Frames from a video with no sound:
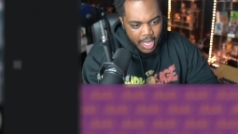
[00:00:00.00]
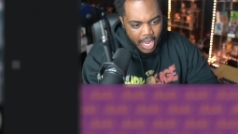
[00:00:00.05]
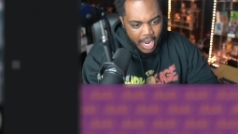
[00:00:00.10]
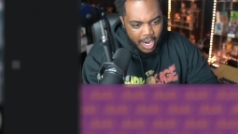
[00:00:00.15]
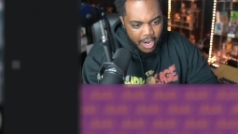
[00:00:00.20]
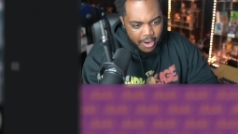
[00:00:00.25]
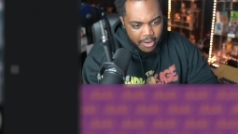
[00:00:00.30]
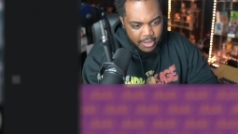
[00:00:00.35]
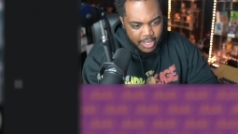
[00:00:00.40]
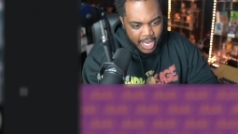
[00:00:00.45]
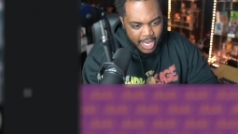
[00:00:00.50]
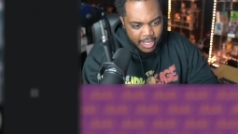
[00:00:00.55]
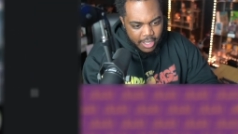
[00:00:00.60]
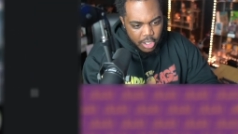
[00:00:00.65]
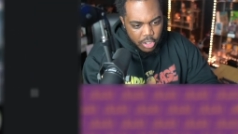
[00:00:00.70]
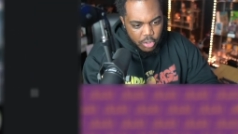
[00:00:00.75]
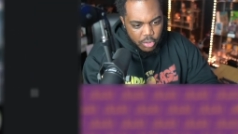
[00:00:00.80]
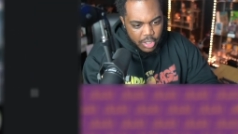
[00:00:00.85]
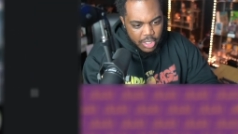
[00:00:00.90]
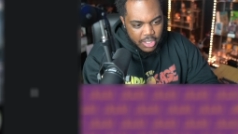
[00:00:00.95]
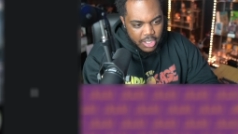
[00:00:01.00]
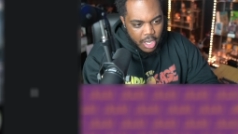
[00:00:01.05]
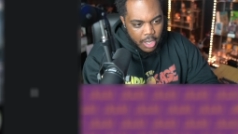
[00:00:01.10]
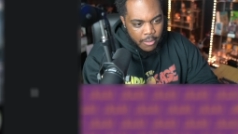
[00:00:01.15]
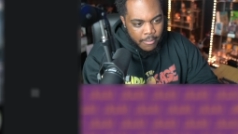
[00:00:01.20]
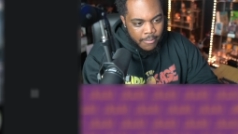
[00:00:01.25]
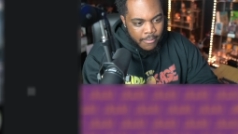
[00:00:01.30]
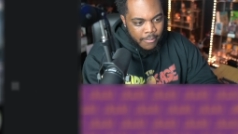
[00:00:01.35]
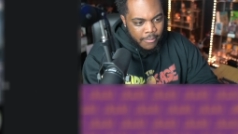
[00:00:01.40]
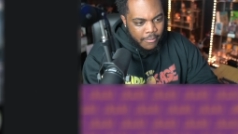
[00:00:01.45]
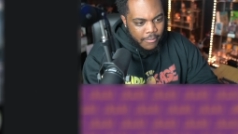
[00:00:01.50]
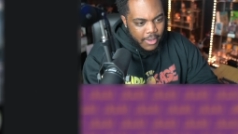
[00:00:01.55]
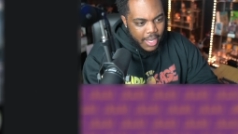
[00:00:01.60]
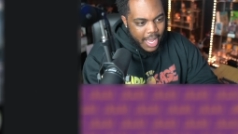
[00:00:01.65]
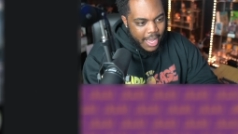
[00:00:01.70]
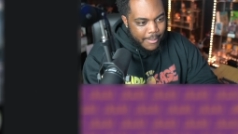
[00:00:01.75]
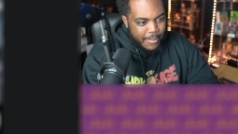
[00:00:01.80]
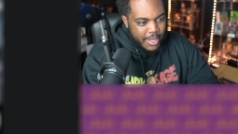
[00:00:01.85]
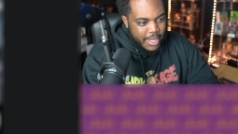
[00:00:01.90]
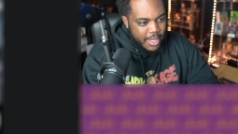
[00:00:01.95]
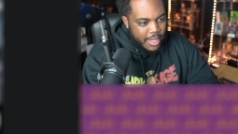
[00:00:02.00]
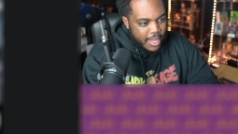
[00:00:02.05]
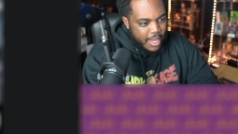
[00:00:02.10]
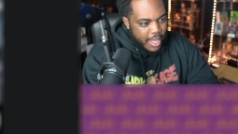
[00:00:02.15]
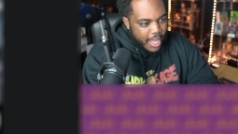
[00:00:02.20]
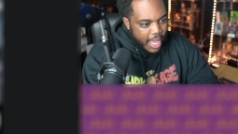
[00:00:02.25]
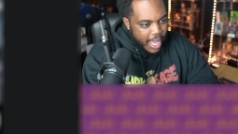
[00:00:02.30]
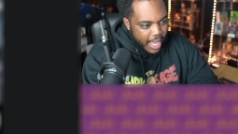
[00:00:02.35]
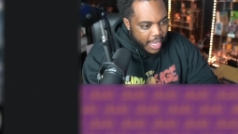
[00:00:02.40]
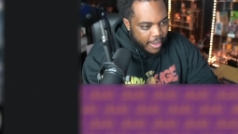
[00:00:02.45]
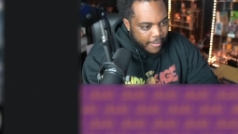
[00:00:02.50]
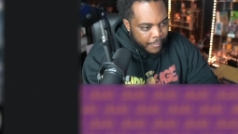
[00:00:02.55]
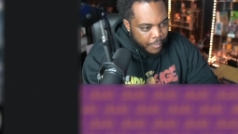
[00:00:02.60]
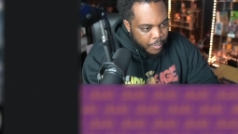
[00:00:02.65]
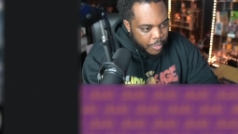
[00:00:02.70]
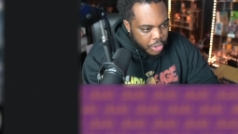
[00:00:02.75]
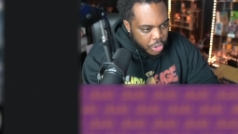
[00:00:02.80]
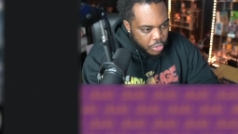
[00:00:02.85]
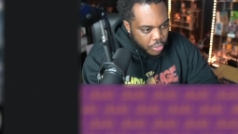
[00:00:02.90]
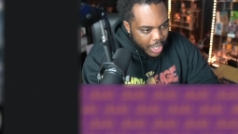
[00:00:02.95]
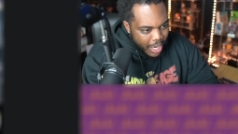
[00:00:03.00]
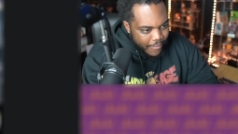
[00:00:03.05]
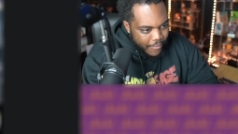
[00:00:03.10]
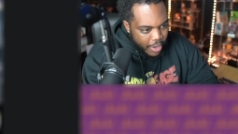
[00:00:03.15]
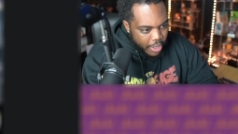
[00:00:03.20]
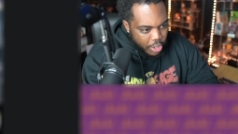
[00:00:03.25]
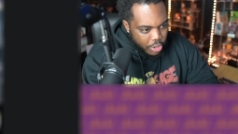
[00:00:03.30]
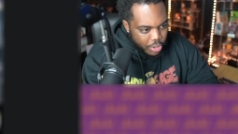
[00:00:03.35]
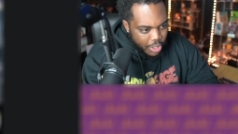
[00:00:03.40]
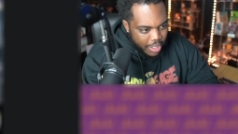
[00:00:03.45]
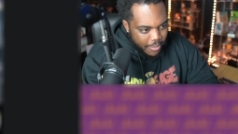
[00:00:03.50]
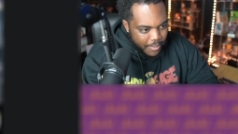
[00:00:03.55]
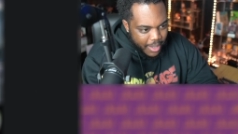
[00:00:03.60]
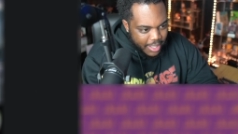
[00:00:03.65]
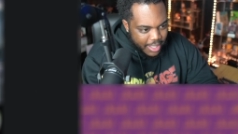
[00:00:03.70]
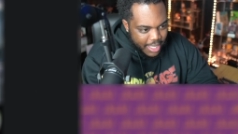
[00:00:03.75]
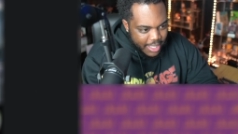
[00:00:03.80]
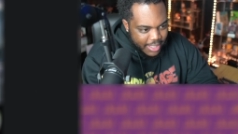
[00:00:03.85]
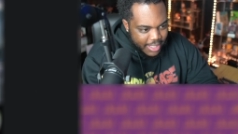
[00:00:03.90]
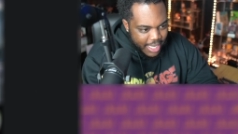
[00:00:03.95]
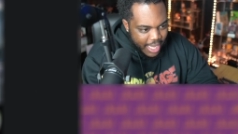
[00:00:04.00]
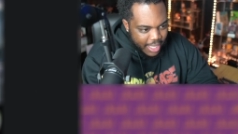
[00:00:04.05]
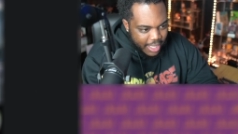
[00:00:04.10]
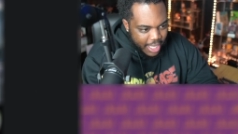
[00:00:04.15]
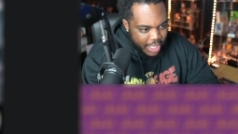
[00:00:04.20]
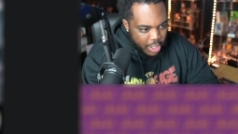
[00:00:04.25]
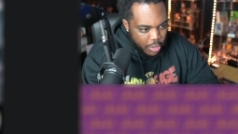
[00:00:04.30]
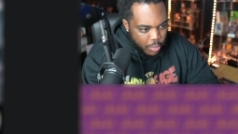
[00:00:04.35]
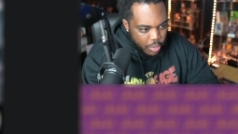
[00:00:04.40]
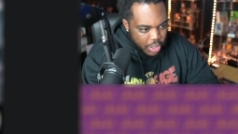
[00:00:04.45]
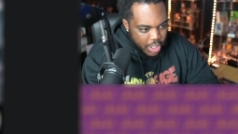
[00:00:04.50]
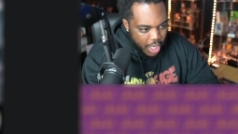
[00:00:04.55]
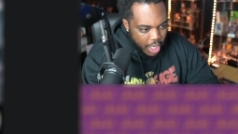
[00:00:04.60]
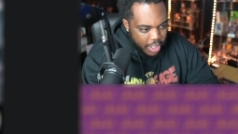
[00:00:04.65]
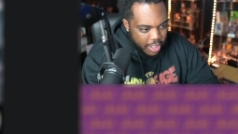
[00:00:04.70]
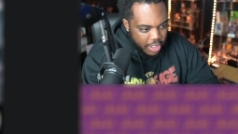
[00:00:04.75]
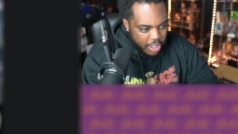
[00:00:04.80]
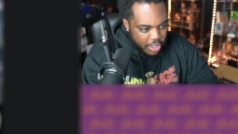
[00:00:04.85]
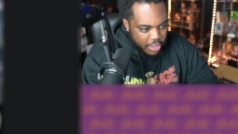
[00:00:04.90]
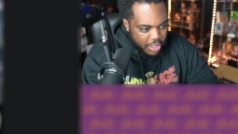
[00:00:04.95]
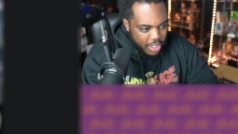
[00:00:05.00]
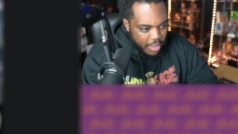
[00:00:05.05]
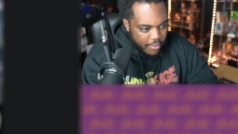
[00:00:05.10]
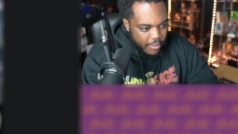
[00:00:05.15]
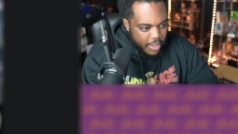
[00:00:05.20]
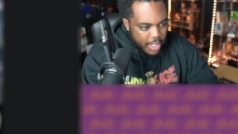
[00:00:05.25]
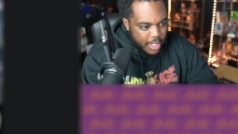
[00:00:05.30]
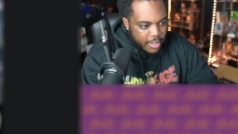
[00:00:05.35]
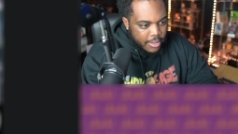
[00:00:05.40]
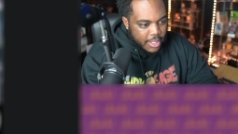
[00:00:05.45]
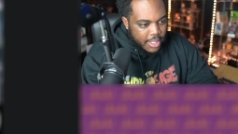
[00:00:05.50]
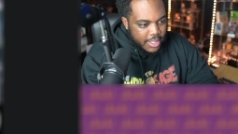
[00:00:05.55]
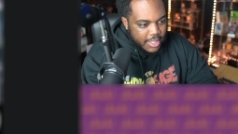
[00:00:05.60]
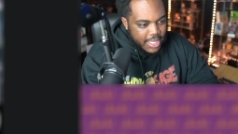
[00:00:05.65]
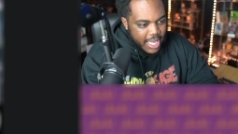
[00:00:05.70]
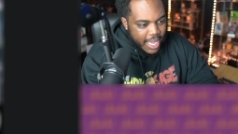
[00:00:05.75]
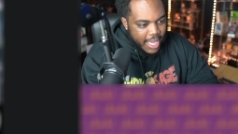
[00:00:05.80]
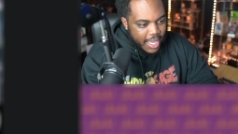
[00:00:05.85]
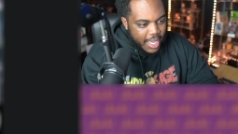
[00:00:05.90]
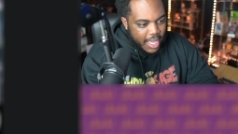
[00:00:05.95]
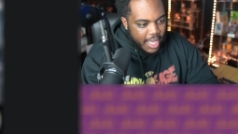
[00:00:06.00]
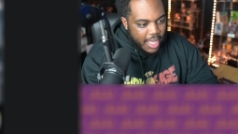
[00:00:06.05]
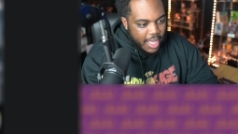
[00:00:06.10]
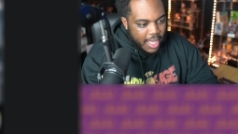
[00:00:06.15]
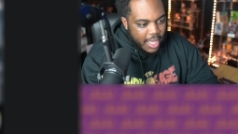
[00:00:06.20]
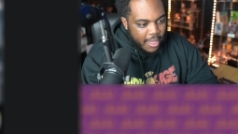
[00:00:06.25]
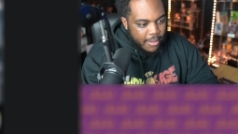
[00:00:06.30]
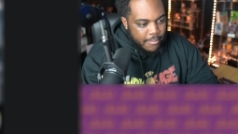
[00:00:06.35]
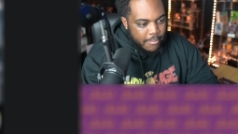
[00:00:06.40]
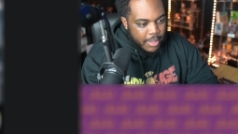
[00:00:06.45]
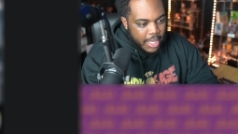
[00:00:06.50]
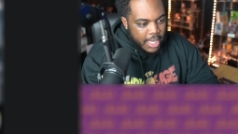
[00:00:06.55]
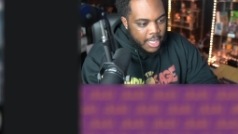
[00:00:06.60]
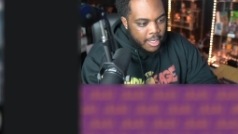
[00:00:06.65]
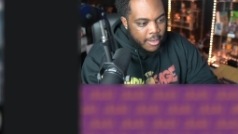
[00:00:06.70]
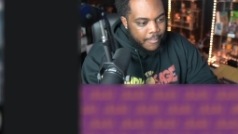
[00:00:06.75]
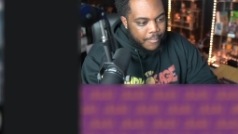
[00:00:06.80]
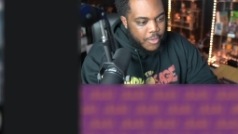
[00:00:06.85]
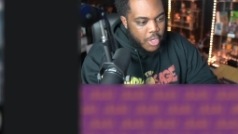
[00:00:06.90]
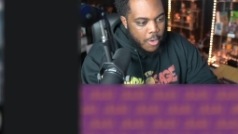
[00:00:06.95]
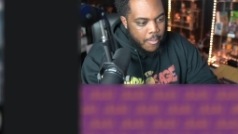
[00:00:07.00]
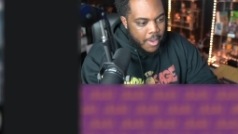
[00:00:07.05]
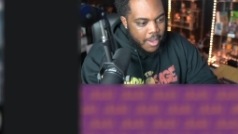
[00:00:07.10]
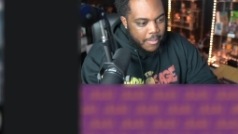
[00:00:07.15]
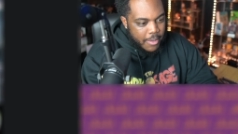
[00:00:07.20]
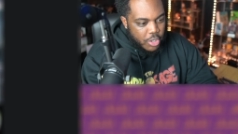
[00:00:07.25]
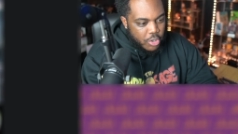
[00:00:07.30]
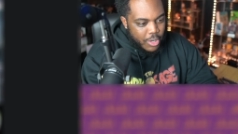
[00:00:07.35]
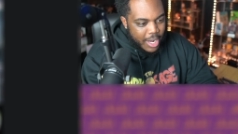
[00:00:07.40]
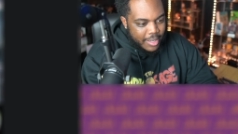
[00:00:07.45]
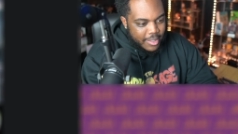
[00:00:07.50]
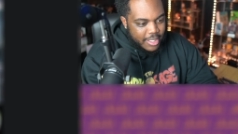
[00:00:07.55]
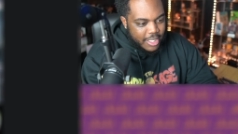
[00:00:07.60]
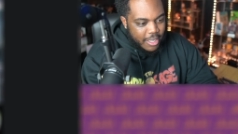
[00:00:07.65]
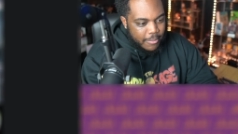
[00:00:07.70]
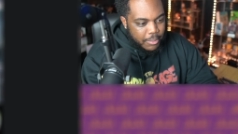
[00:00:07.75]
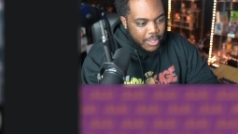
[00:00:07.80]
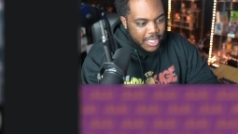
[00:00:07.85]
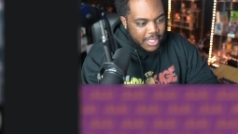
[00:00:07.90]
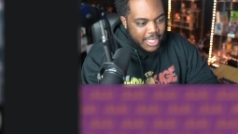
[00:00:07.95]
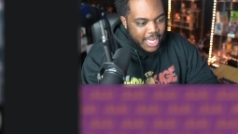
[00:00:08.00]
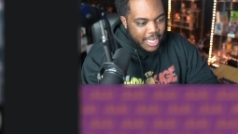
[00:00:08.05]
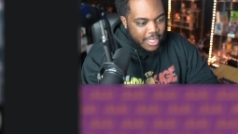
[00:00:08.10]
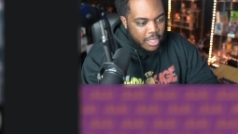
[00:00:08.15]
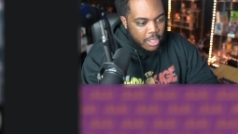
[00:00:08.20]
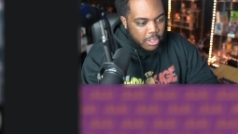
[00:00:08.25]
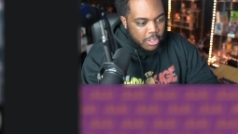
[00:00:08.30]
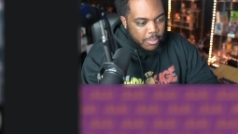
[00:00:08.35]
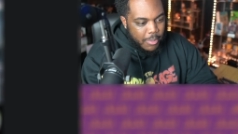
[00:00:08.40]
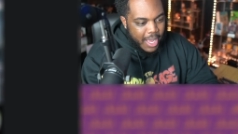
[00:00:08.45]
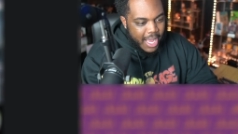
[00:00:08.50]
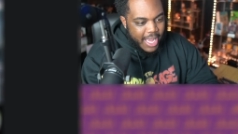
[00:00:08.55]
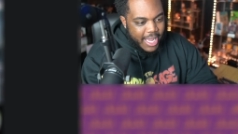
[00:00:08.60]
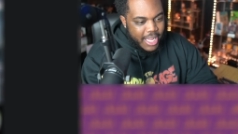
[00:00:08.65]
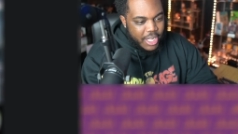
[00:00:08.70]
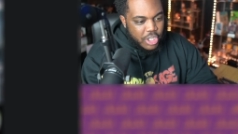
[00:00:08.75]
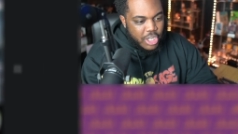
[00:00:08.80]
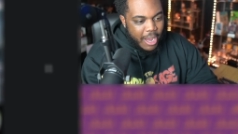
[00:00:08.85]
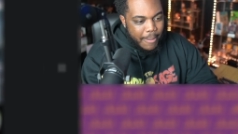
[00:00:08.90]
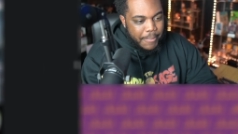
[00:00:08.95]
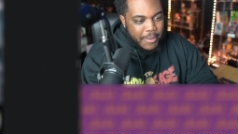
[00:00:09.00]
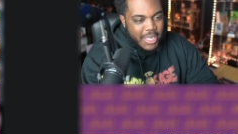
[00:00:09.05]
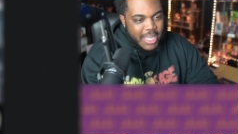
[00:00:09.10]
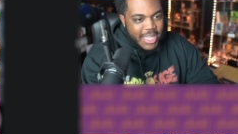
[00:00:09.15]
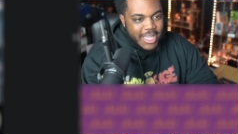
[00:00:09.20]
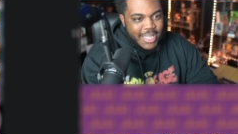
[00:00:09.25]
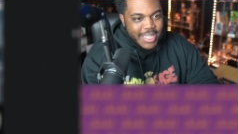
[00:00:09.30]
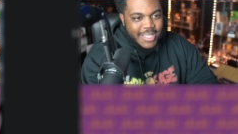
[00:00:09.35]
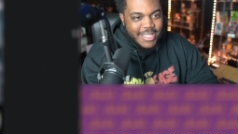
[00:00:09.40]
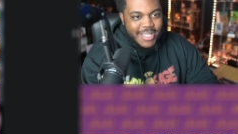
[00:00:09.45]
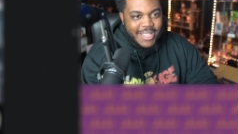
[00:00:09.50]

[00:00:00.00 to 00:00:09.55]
I heard that. Did you just go hmm at me? Hey, Mr. Driver, are you trying to make that sound like you were talking to yourself? Does that uh mean don't make me drive to someplace that close by in Japanese?